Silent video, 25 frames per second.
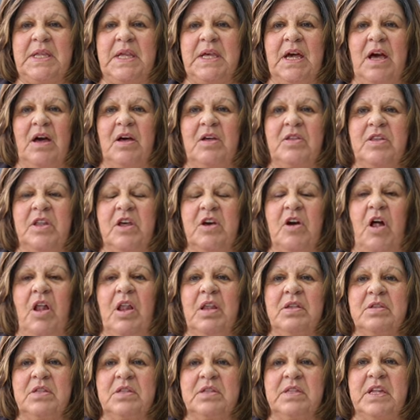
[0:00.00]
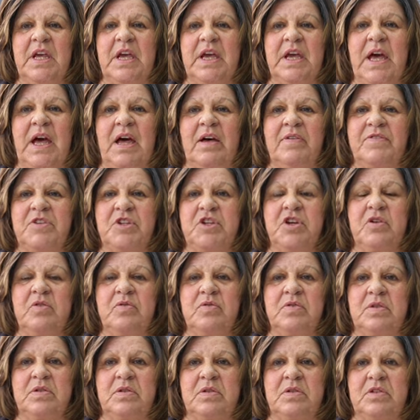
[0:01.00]
They have they all they have
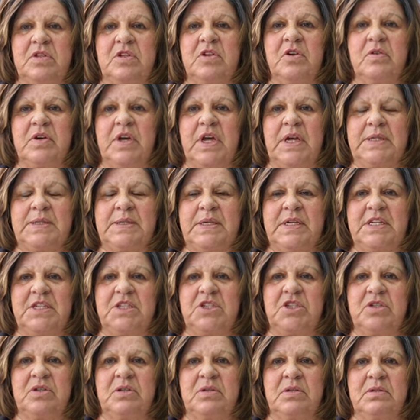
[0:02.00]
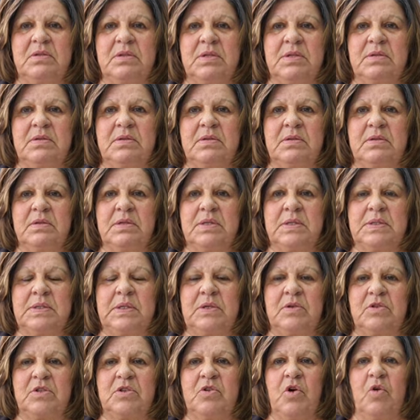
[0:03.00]
two two kids each. Oh.
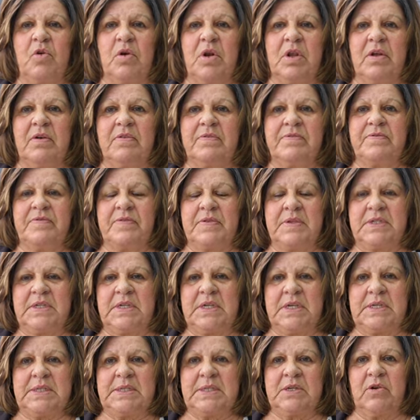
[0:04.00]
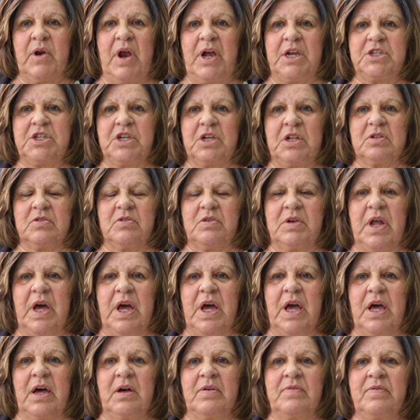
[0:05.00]
So total of six grandchildren
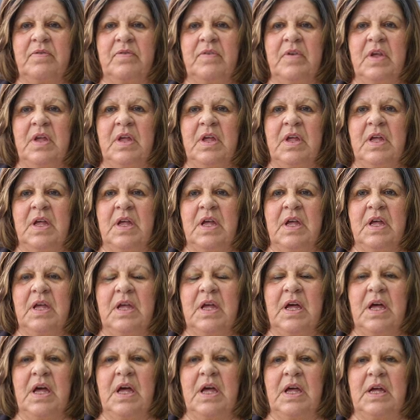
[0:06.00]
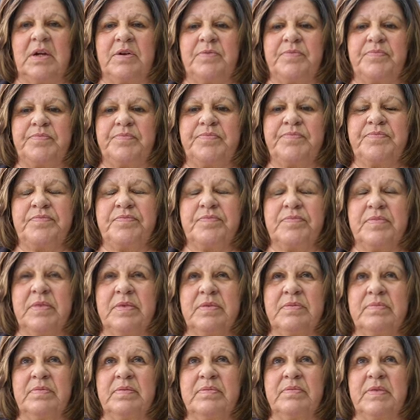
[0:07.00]
I have. Um,
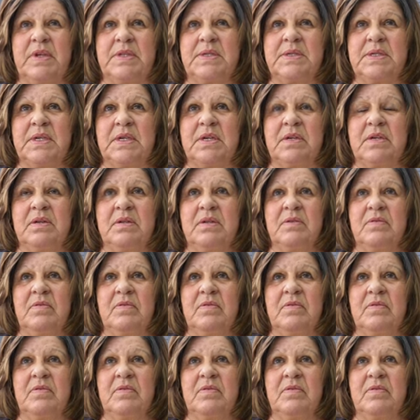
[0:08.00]
let's see.